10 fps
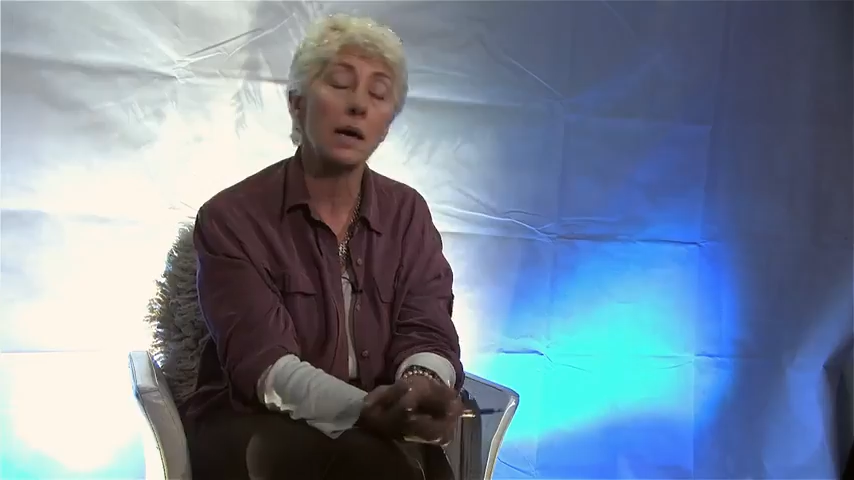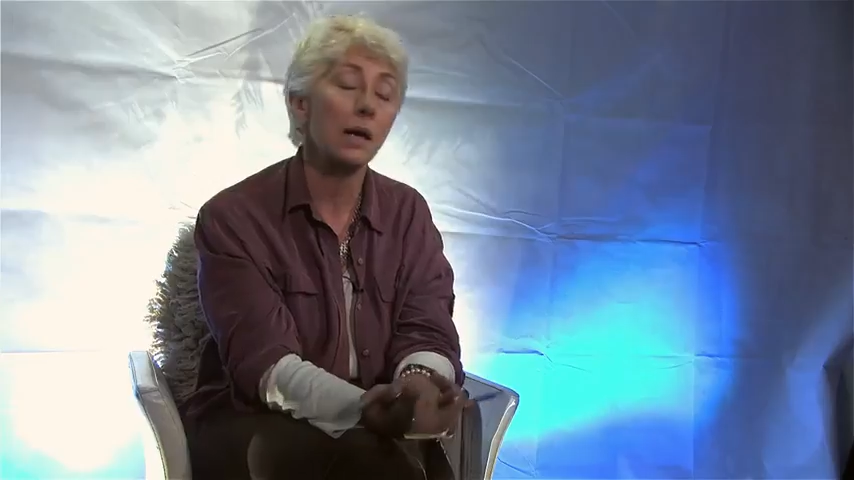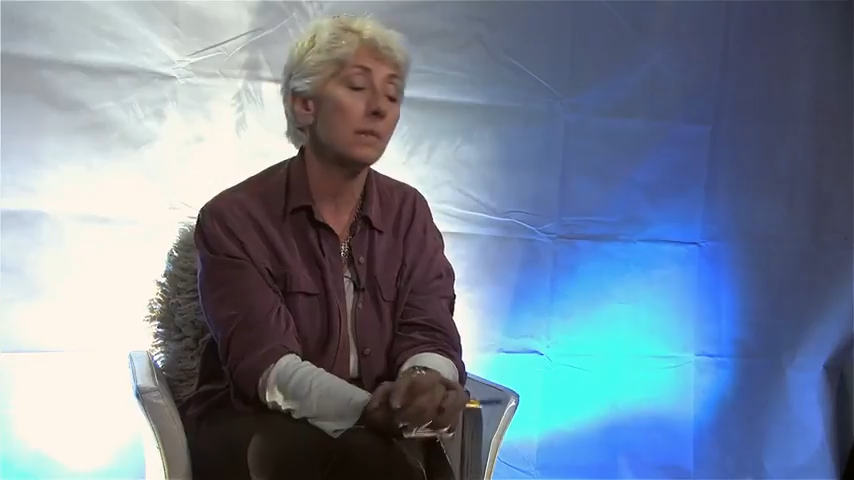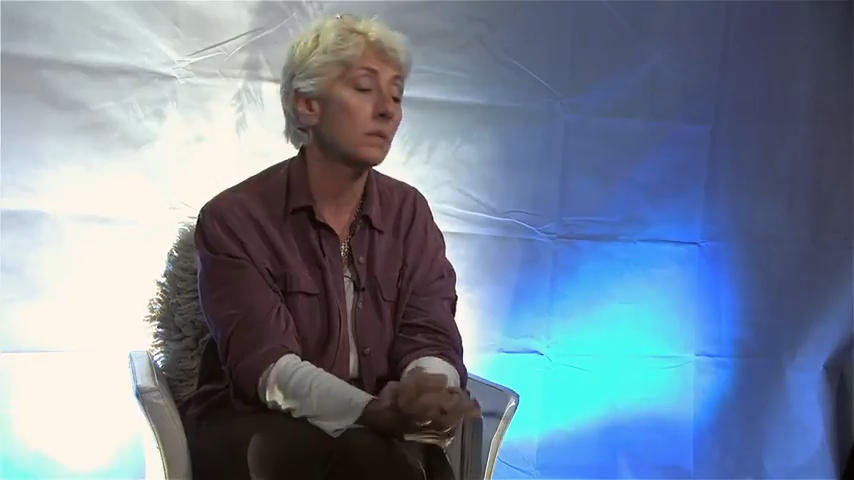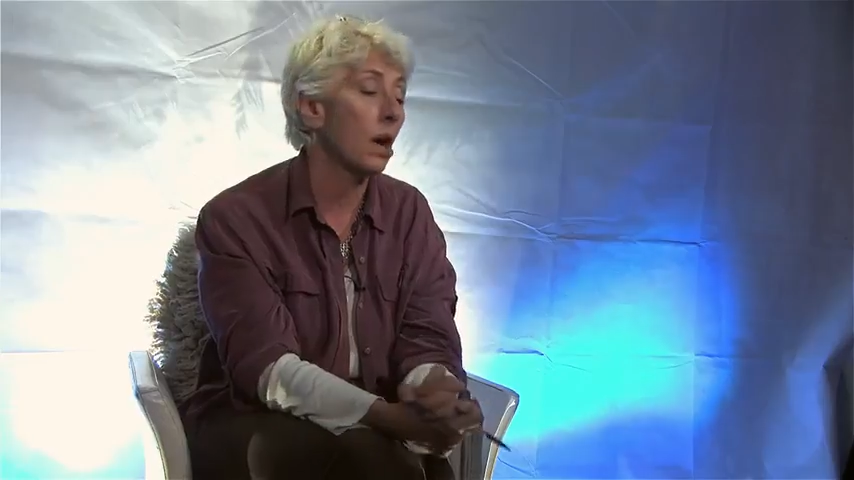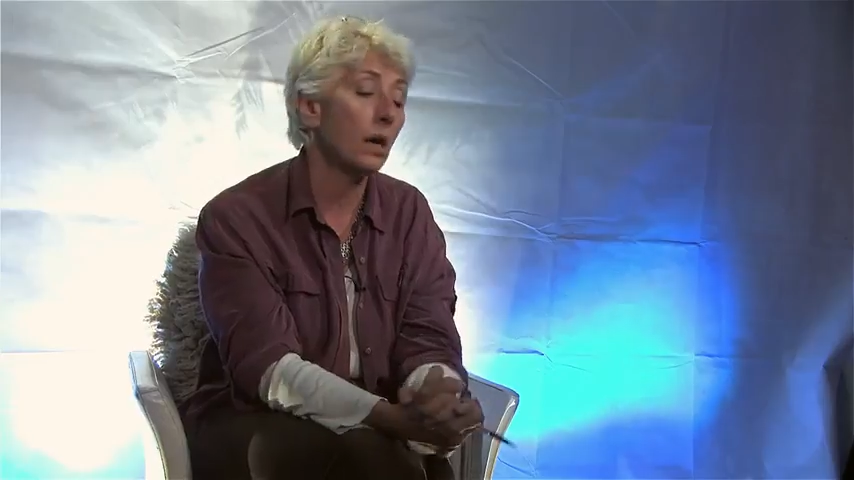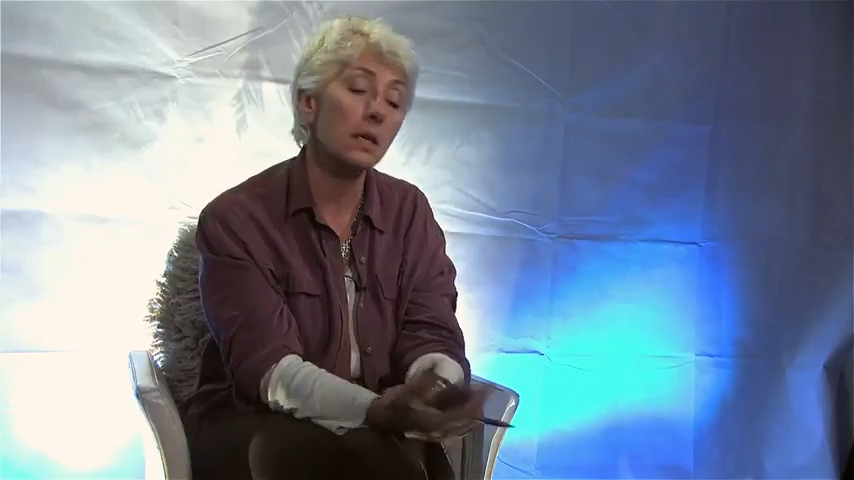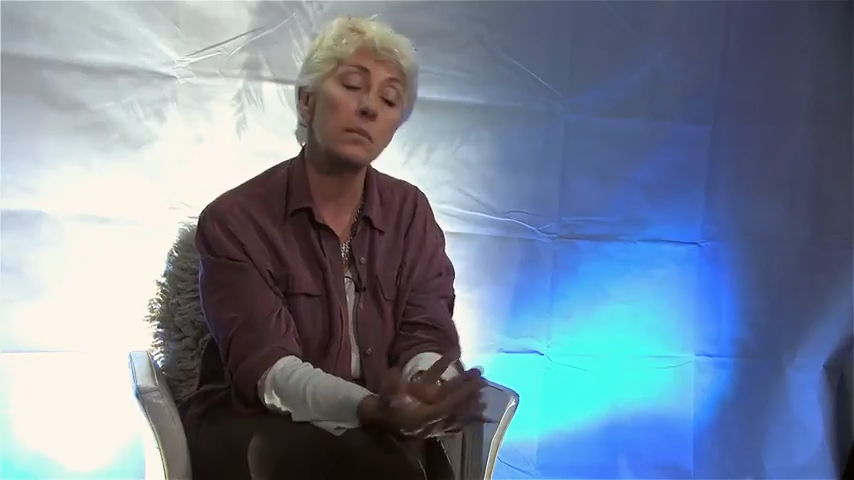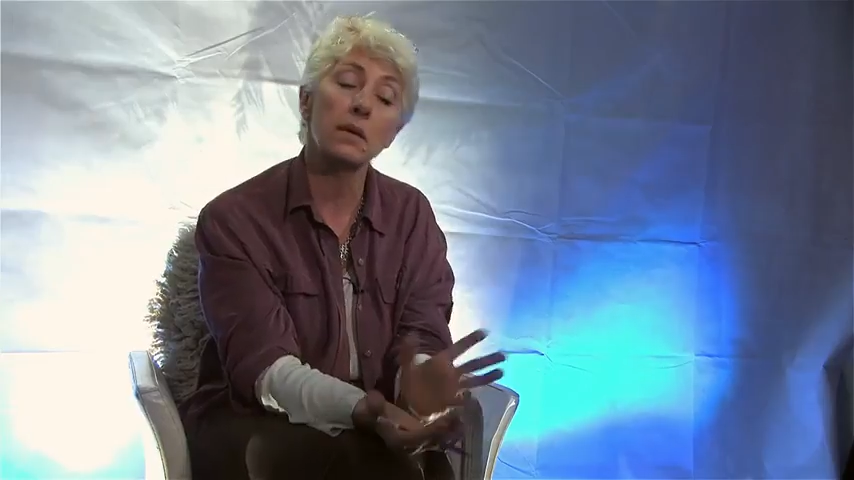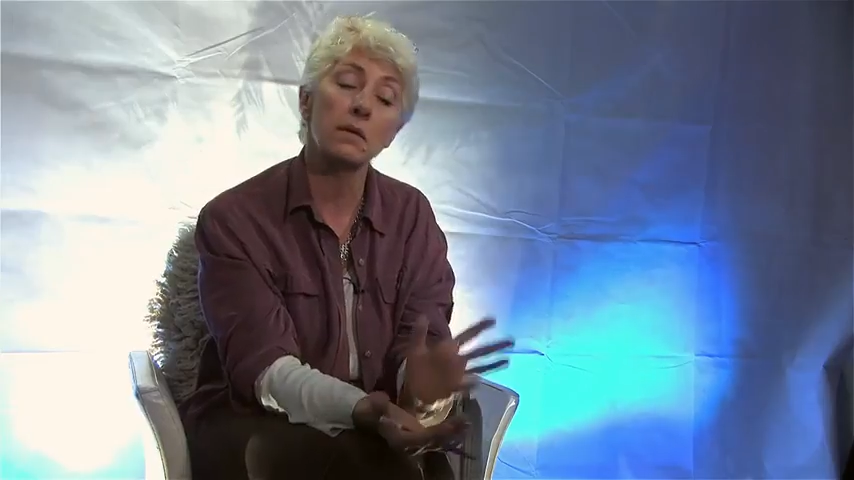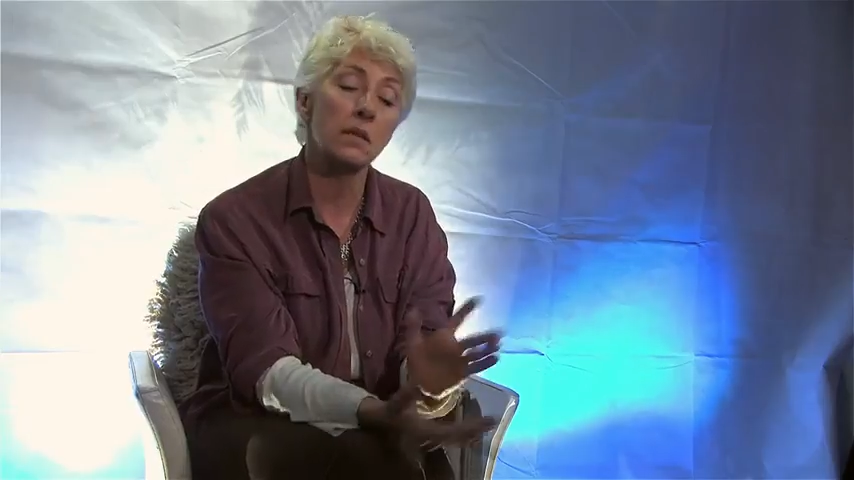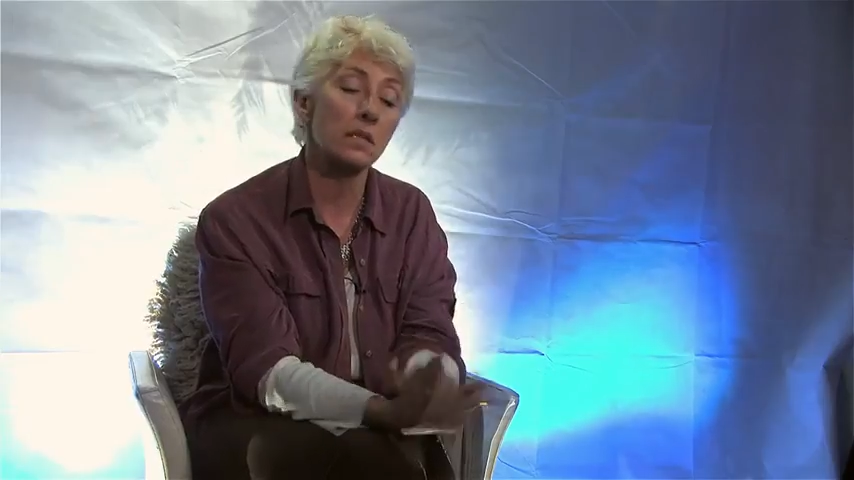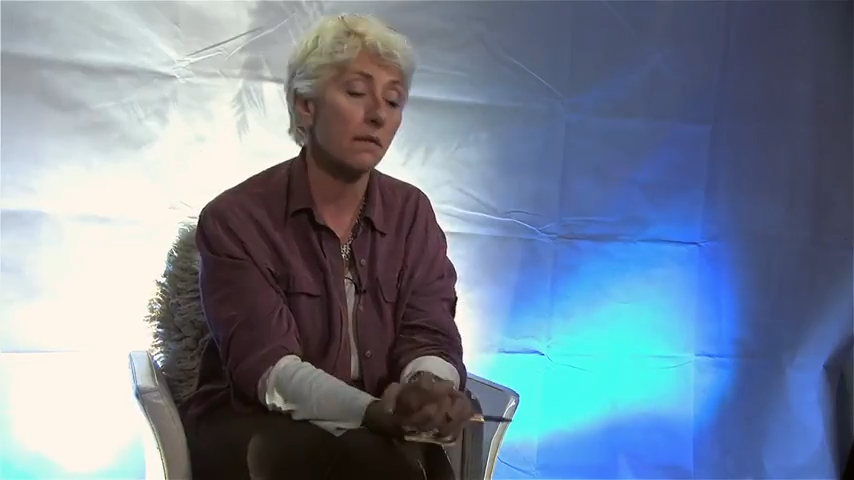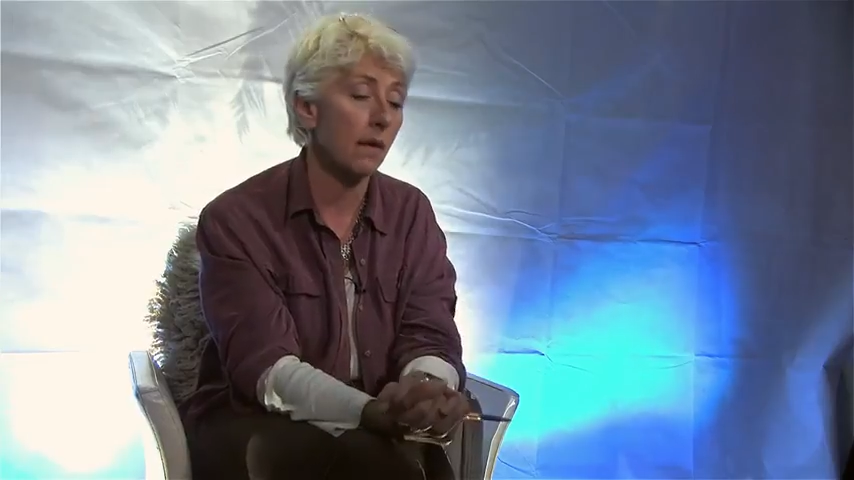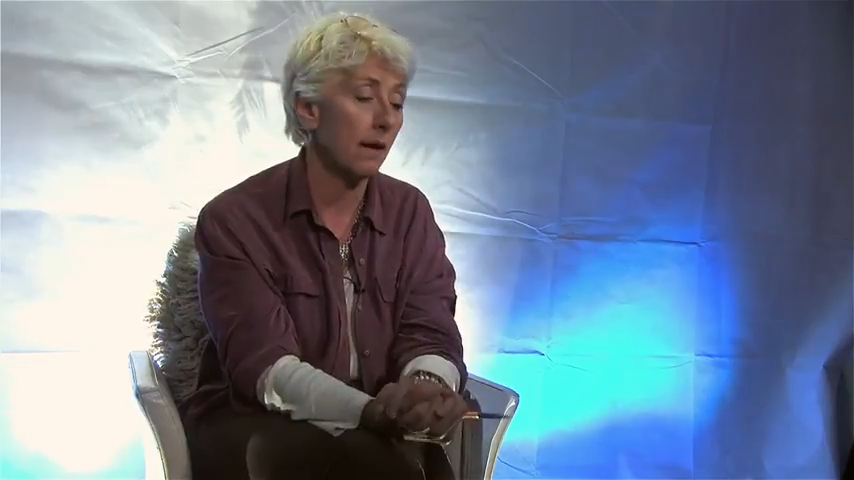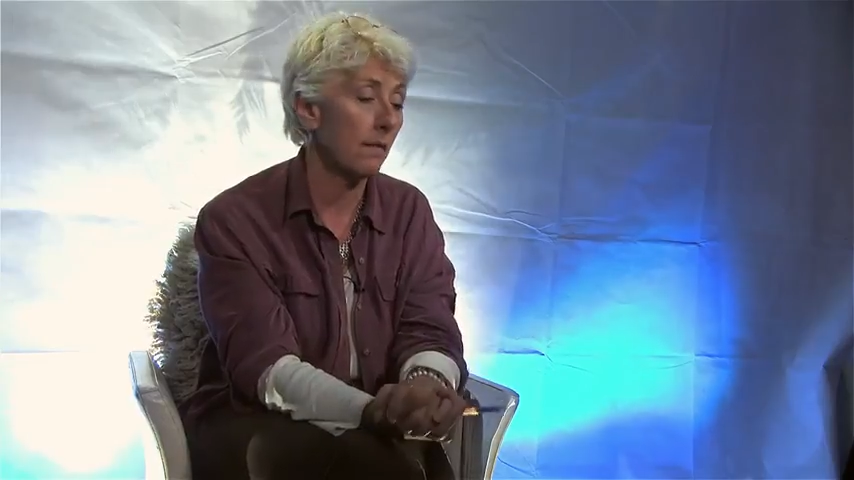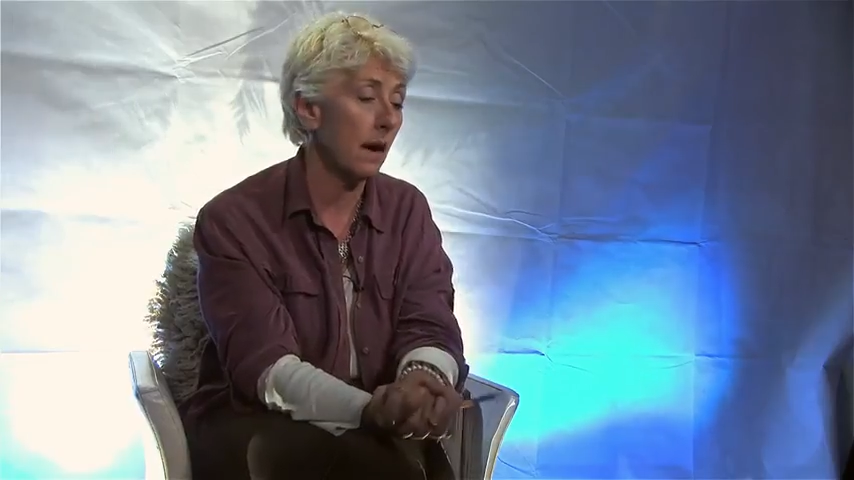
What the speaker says: I keep talking about this if I